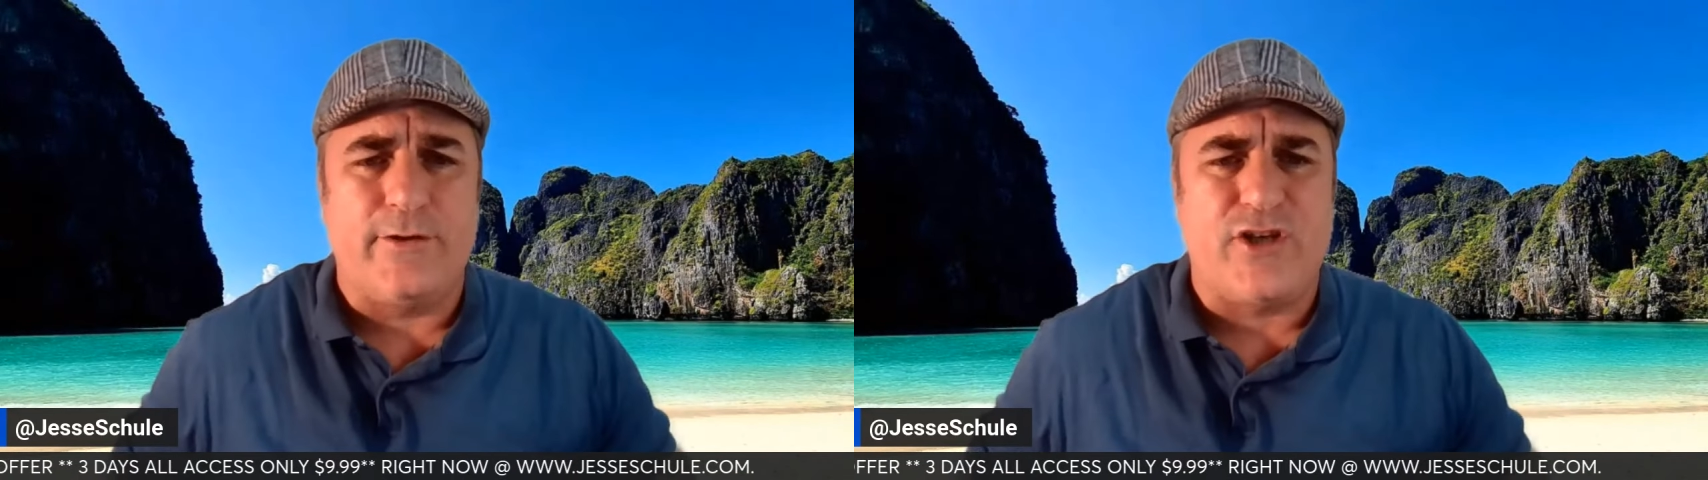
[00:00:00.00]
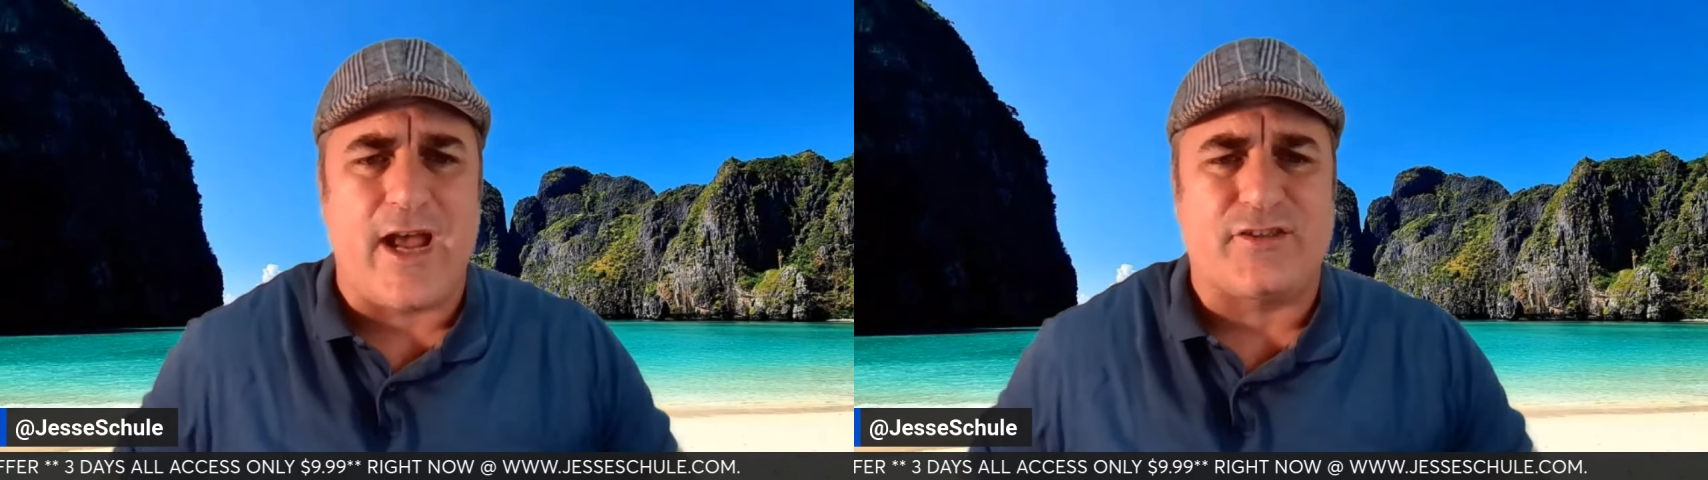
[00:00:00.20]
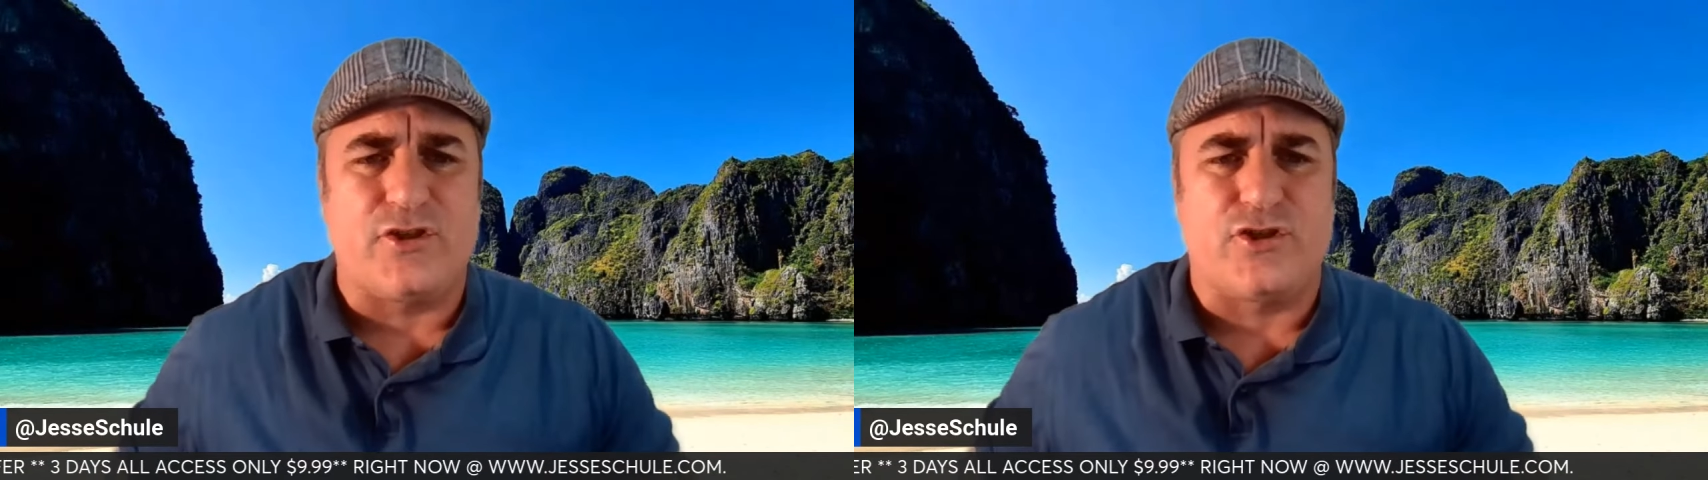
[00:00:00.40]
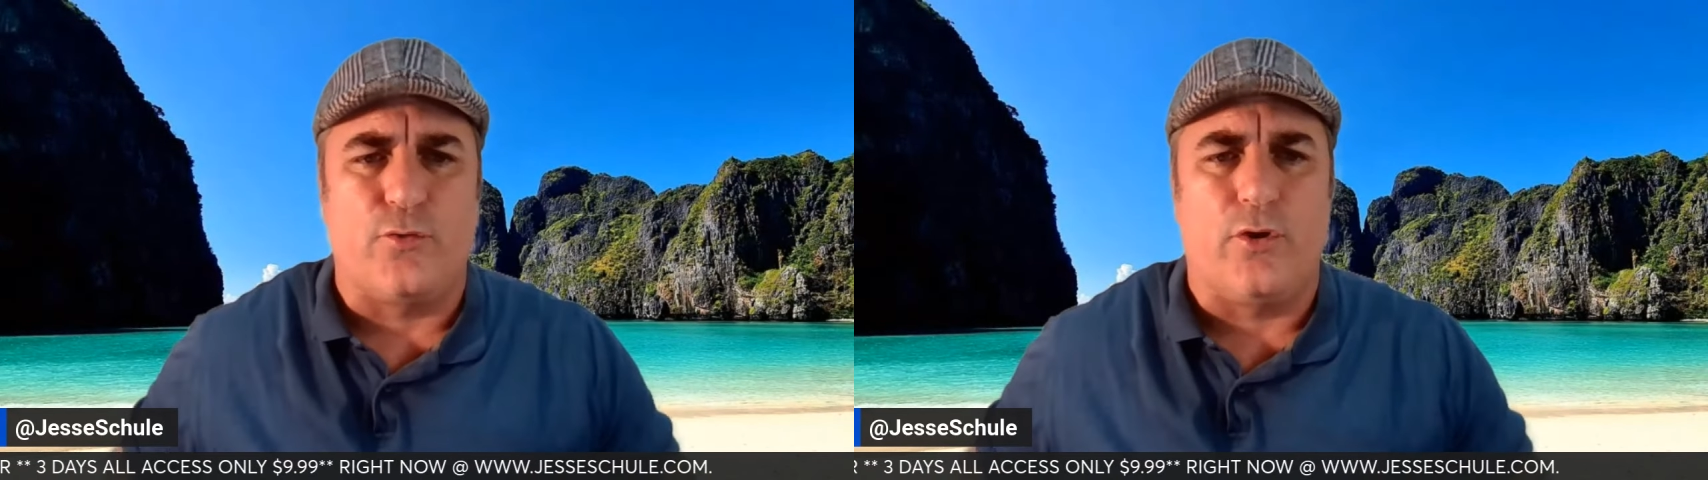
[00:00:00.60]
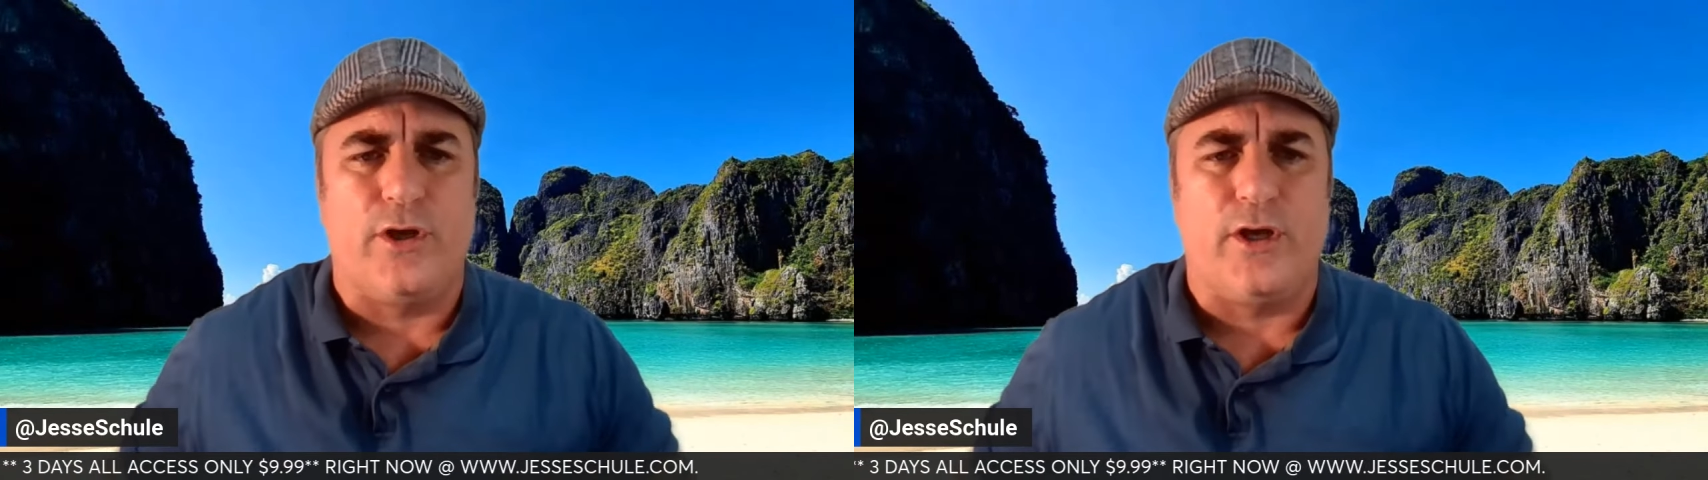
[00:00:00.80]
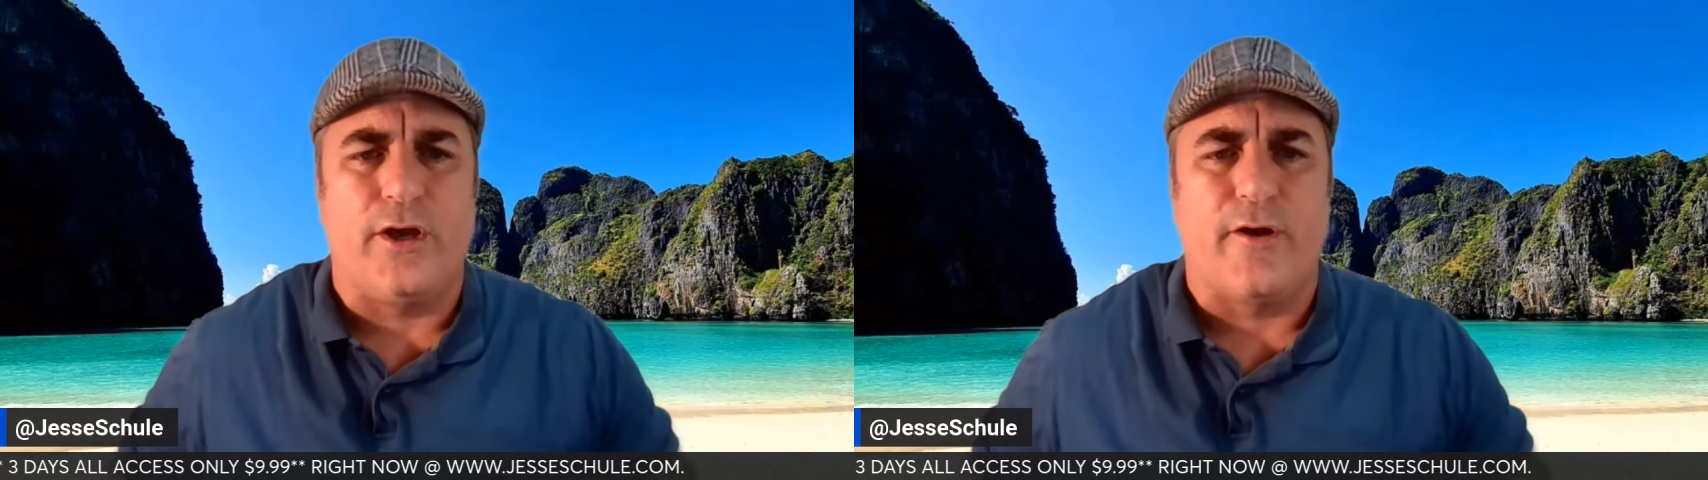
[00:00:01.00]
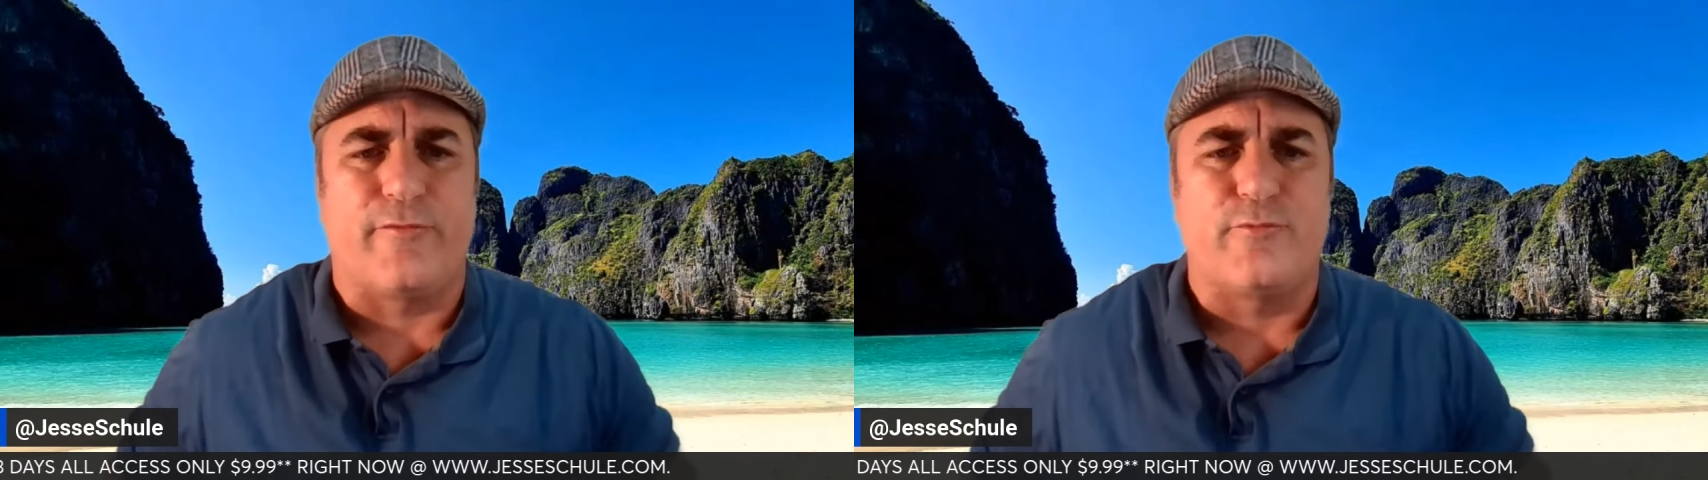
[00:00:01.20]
Jesse Schule here from